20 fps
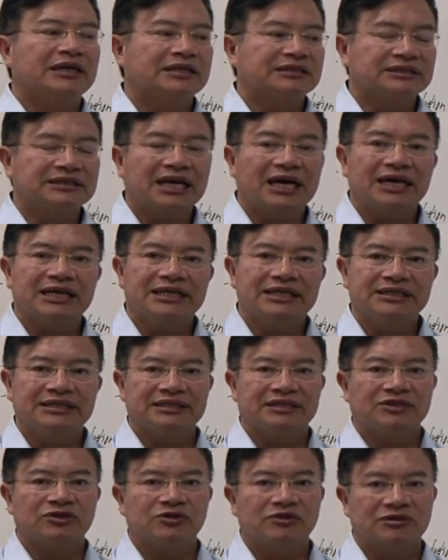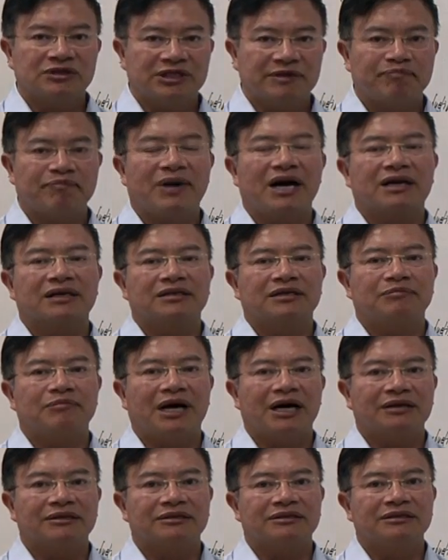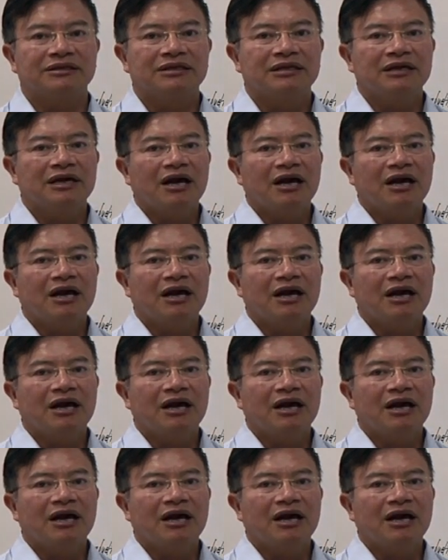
it's not easy to debug the model.